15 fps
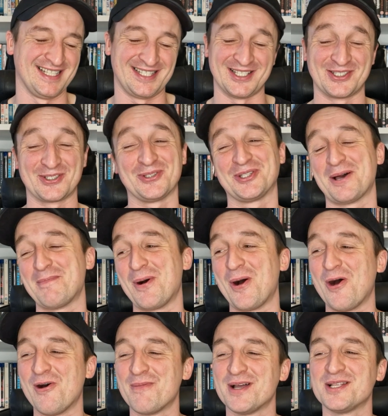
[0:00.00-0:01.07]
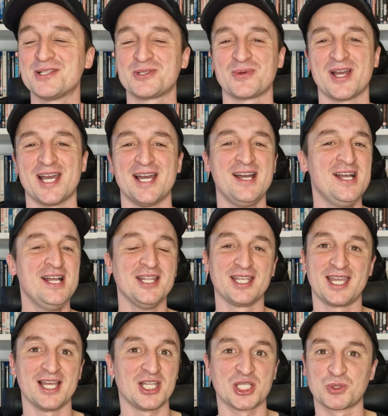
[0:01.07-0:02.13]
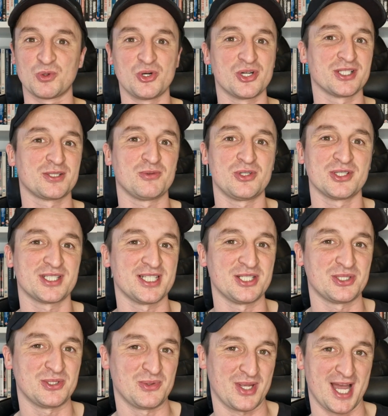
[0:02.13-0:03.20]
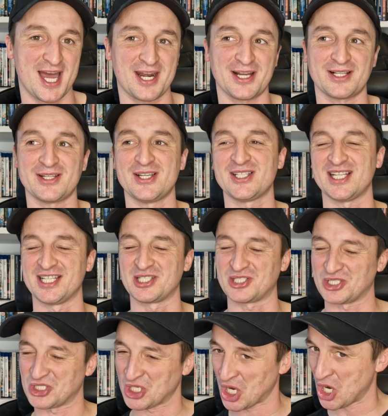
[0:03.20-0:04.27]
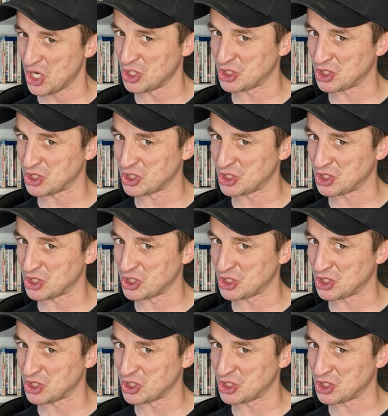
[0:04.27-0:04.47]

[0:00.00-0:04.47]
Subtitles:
there's other moments where the killer's walking towards these two characters and he's just